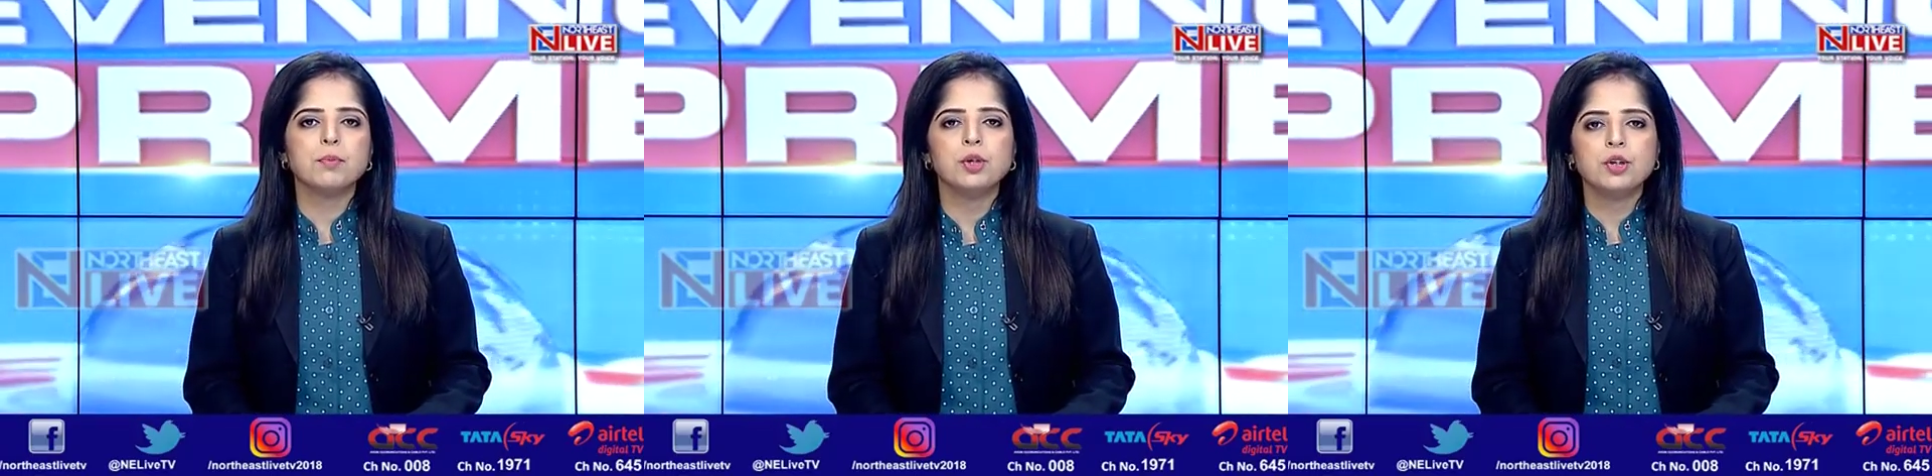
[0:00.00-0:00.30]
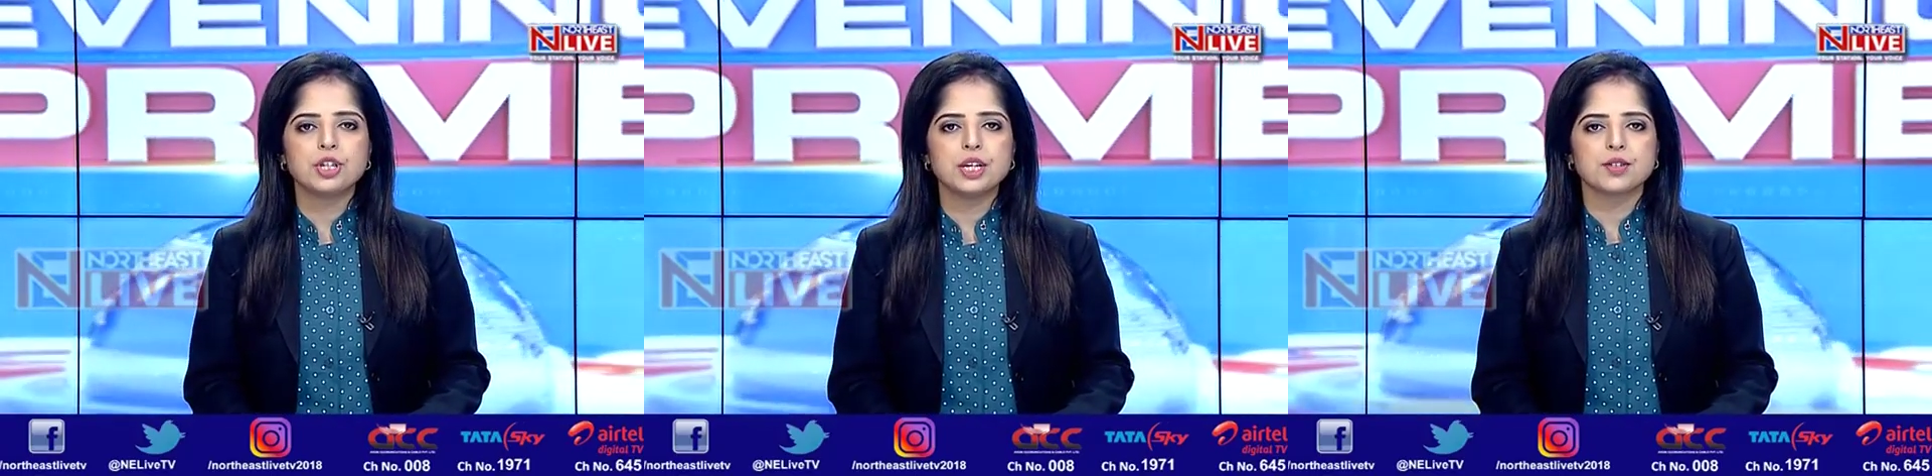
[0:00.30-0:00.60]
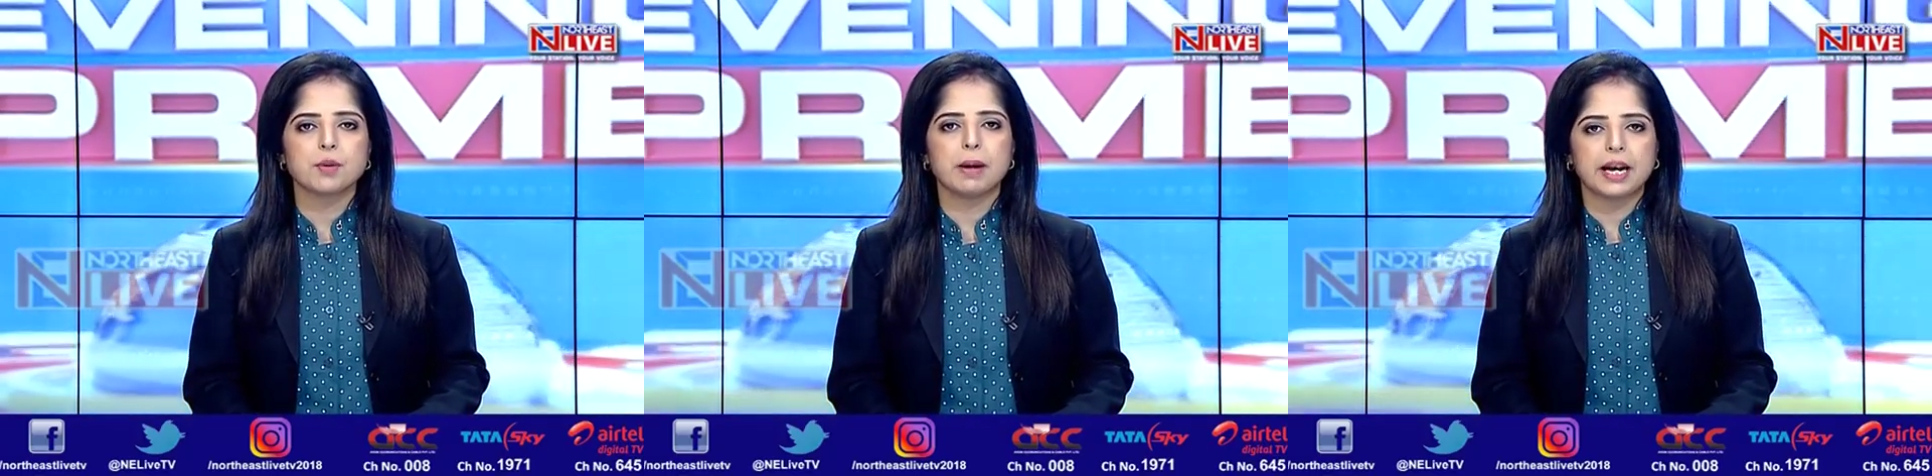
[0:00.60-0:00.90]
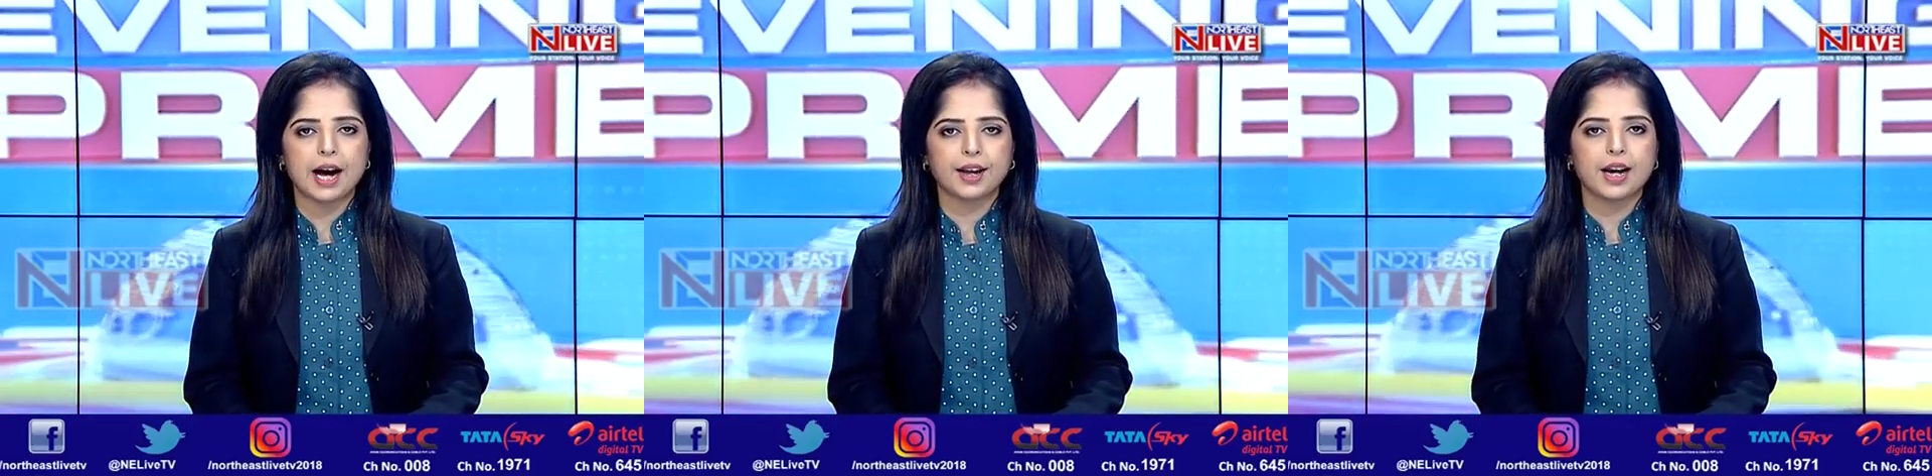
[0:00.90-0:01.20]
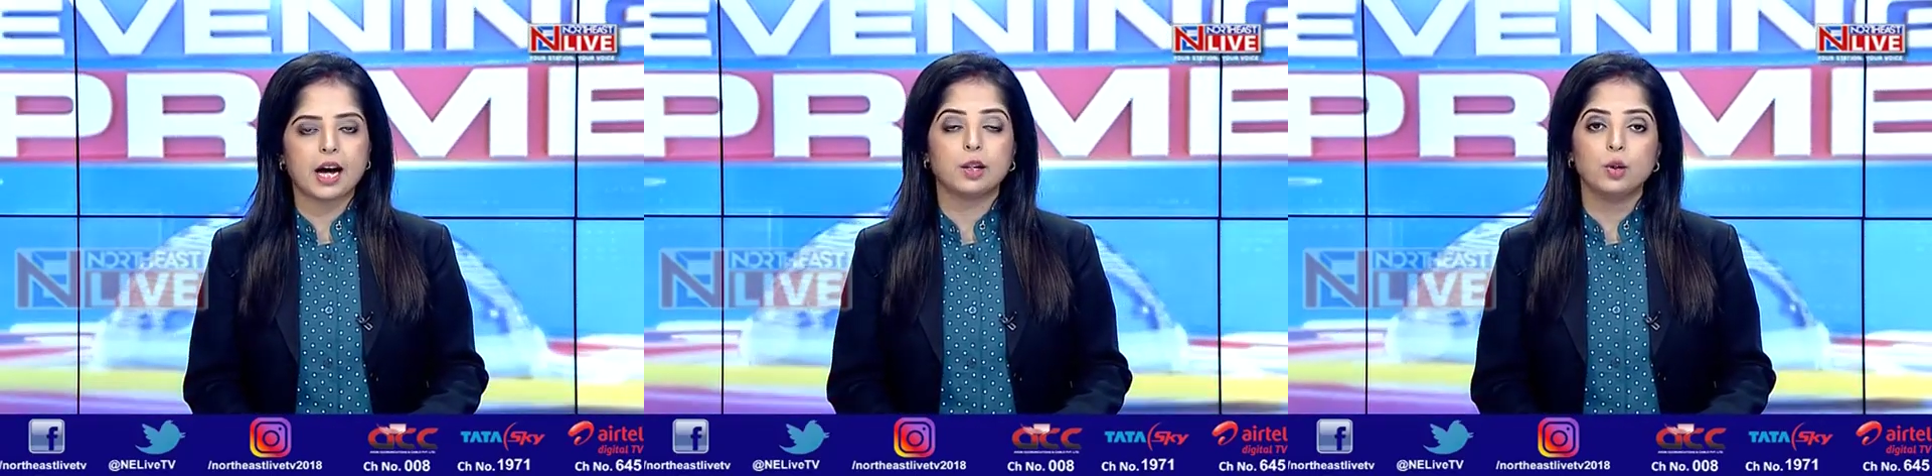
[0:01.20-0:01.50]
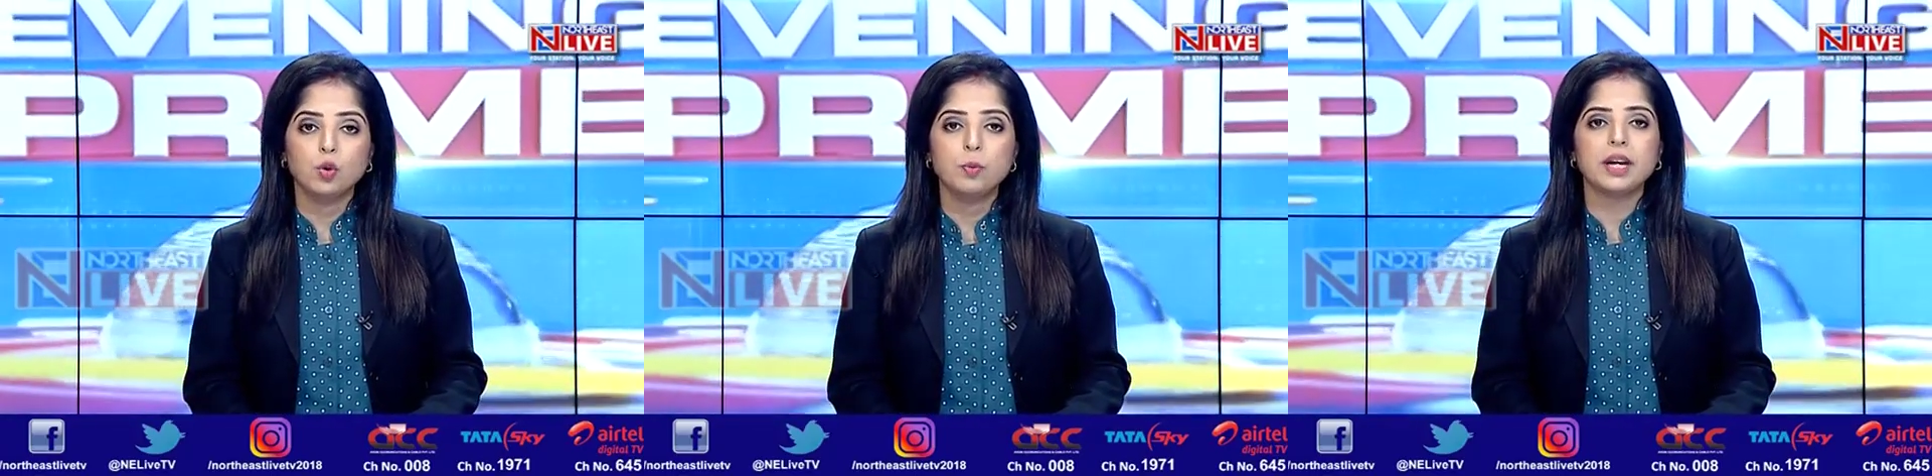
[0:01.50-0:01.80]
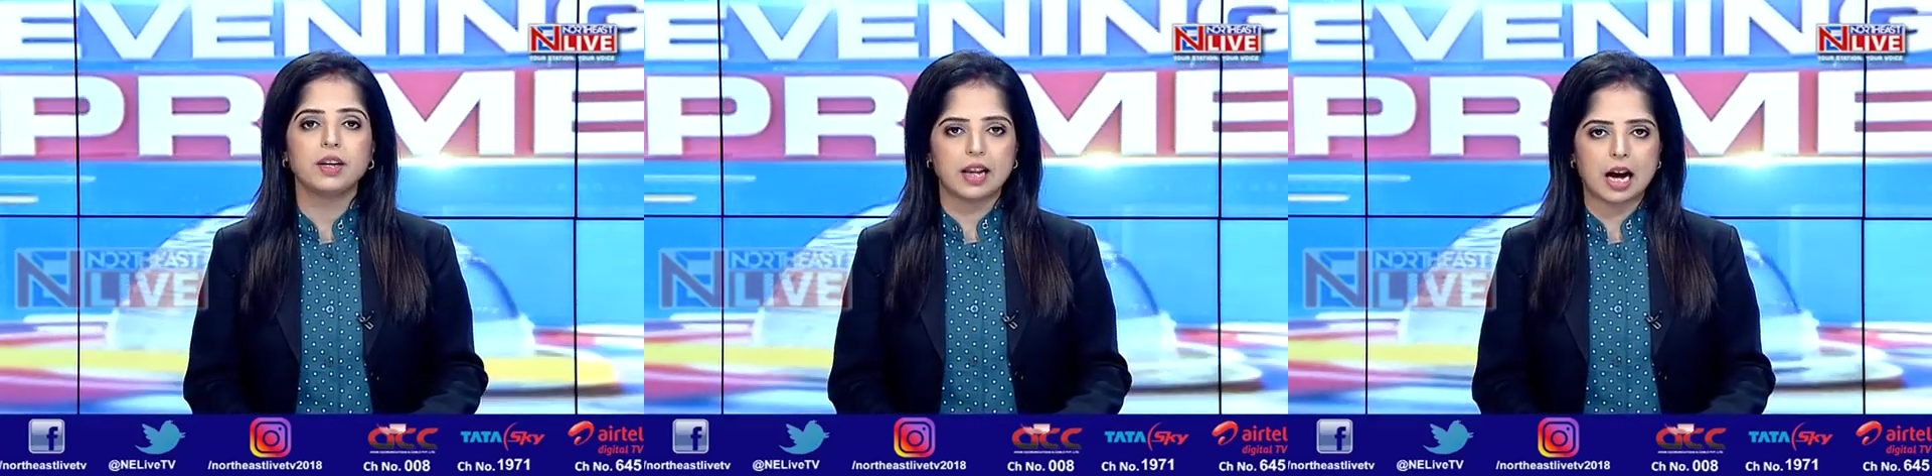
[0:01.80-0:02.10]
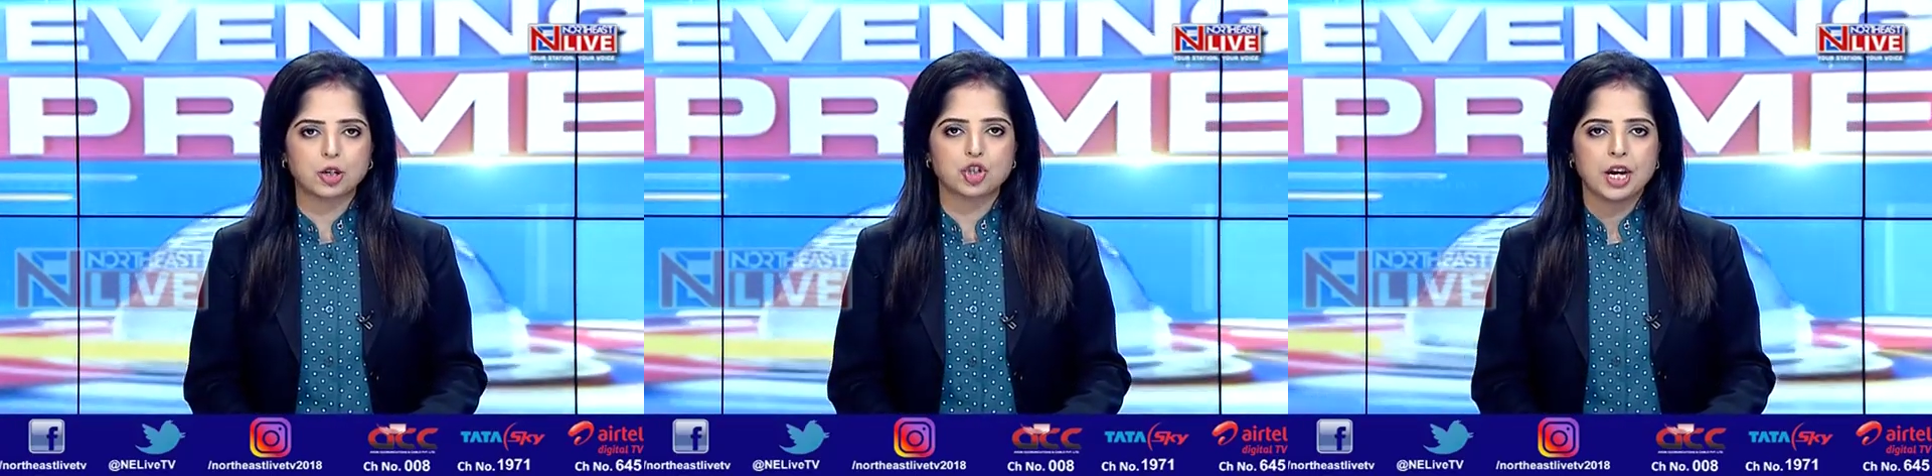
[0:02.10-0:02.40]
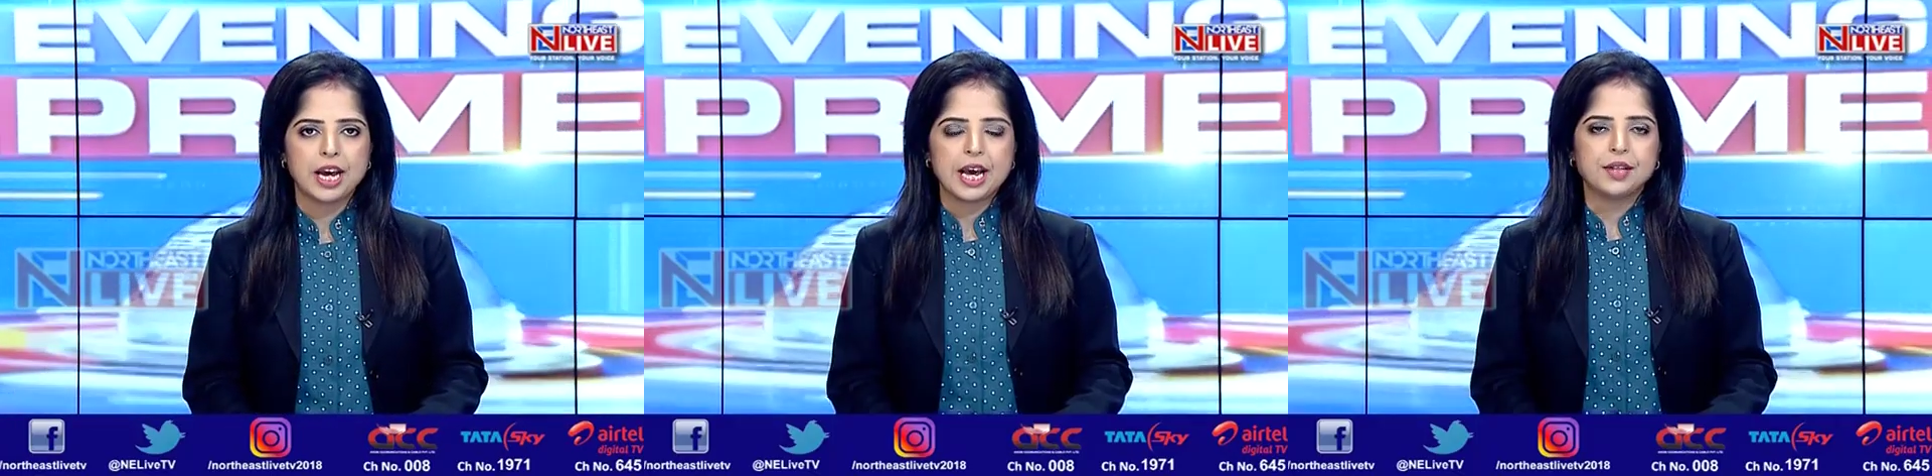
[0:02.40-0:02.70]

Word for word: communities in Meghalaya looming large,